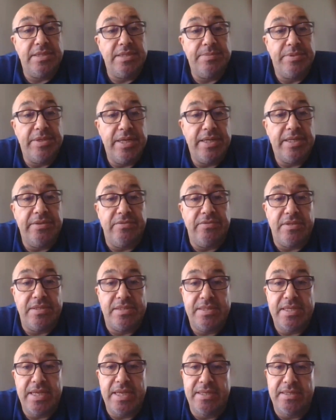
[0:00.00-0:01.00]
the break-even
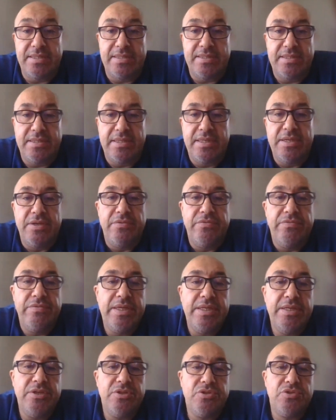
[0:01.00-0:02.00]
sales,
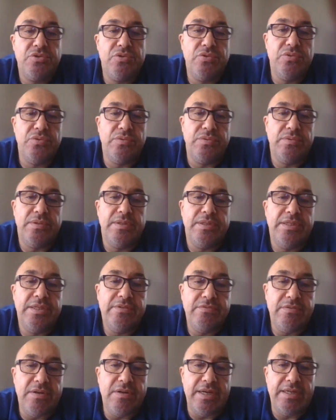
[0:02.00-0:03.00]
we need to
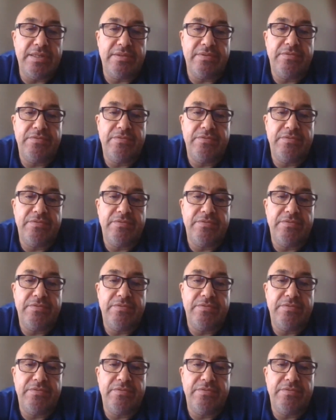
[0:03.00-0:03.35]
divide